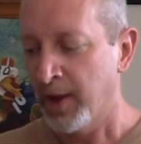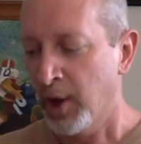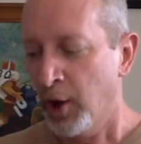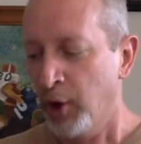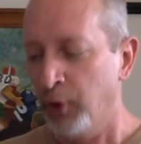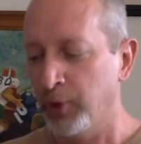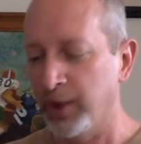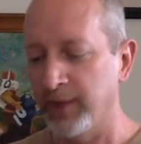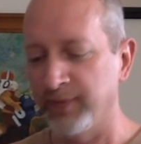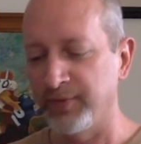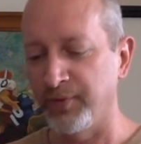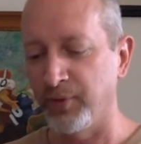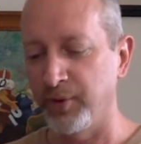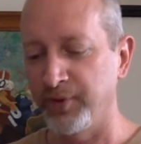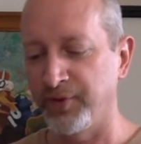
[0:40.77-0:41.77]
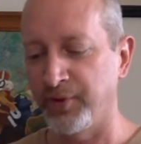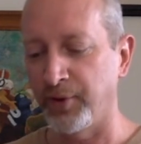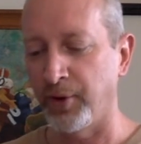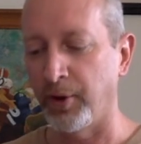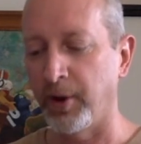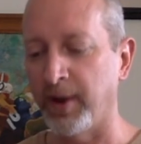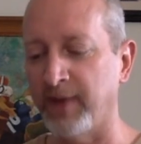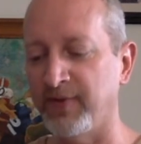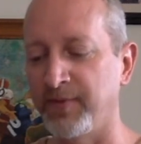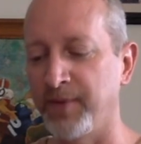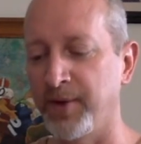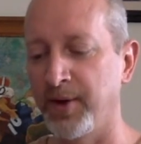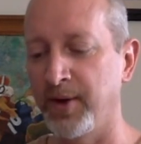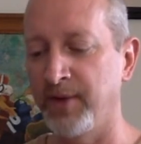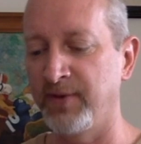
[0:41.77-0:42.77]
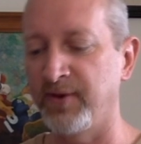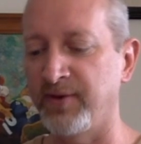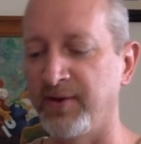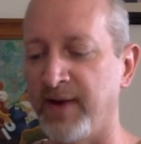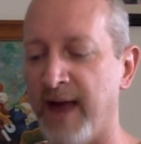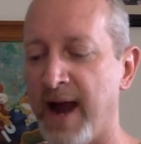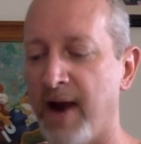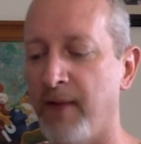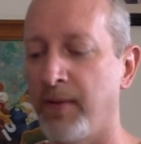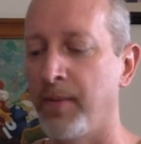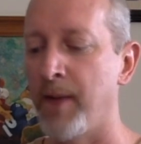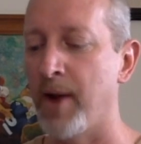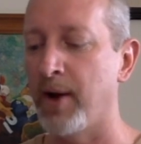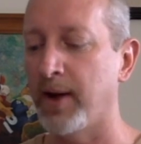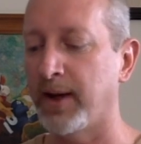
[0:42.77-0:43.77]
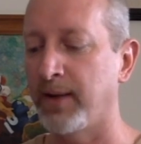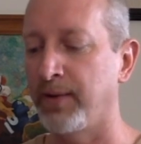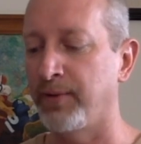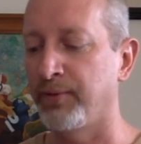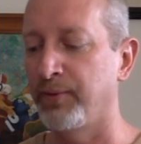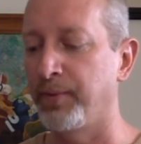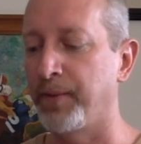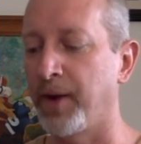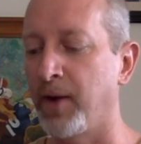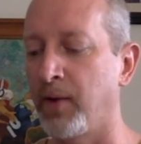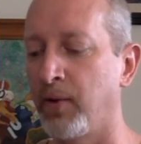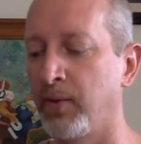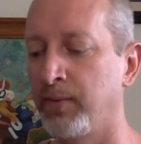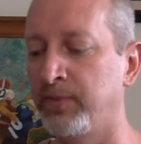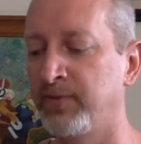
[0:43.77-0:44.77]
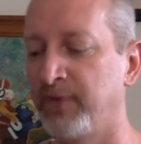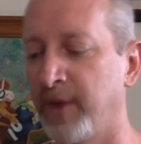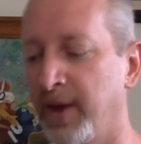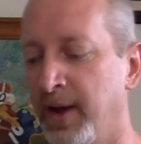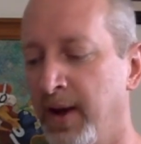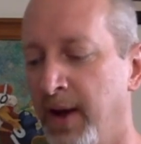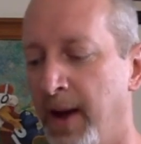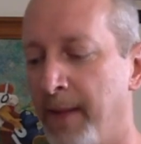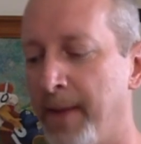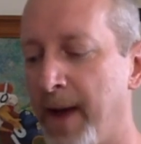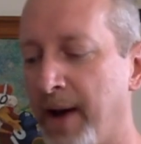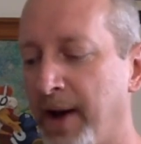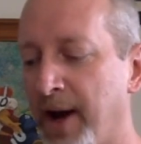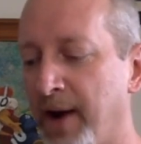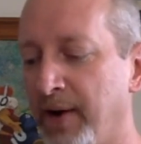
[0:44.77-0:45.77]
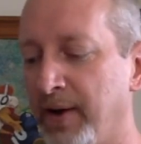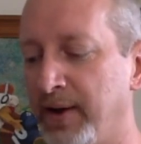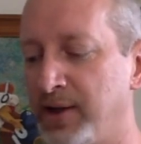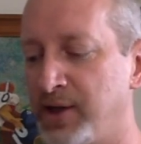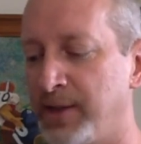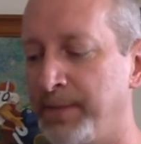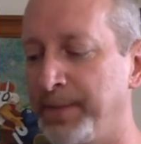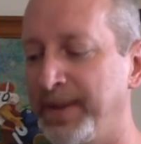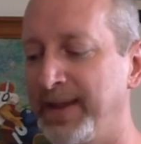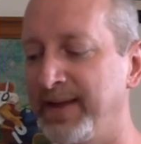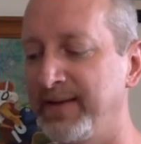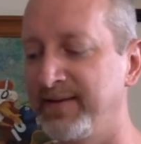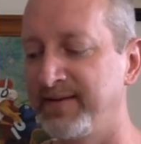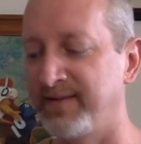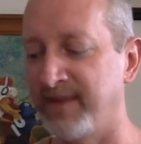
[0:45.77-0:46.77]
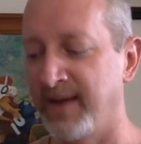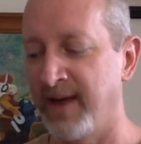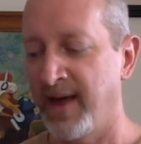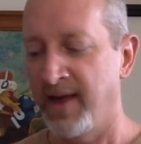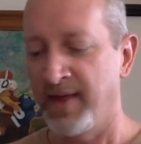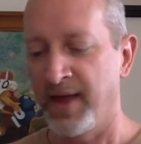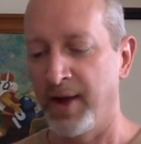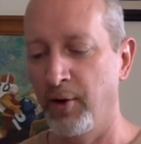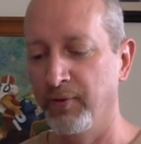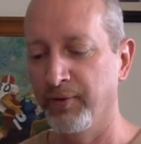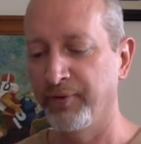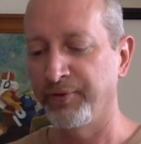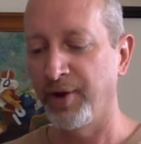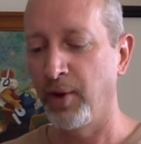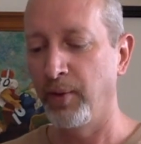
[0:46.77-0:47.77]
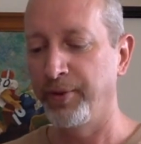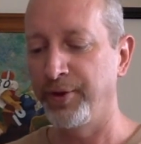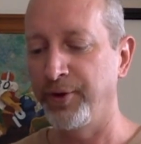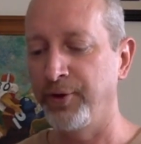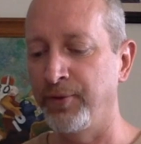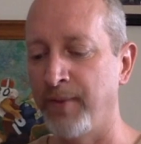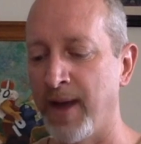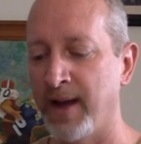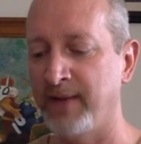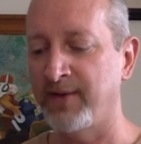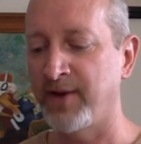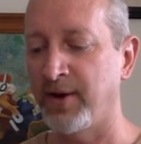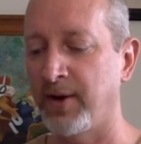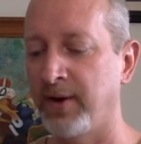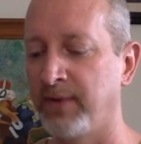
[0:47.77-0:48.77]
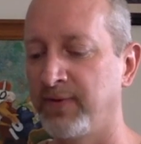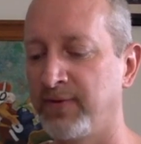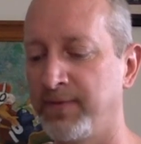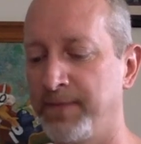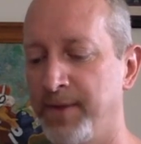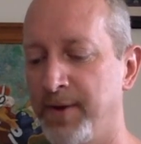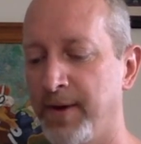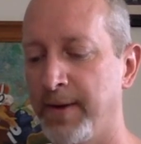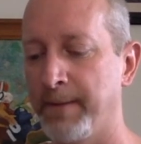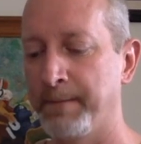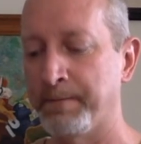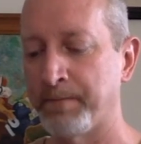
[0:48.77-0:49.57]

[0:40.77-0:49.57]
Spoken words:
who gives voice to her experience as an Arab American through poems about heritage and peace that overflow with a humanitarian spirit.